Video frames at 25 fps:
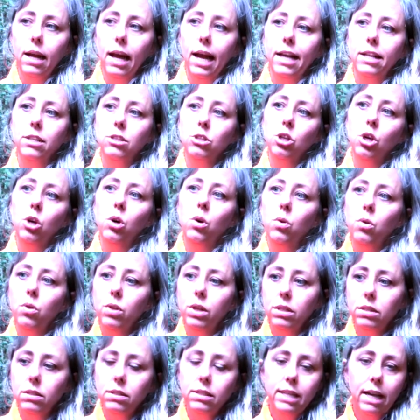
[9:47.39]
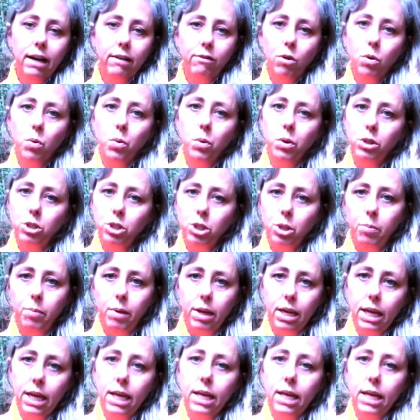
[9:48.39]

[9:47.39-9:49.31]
And so this devil worshiping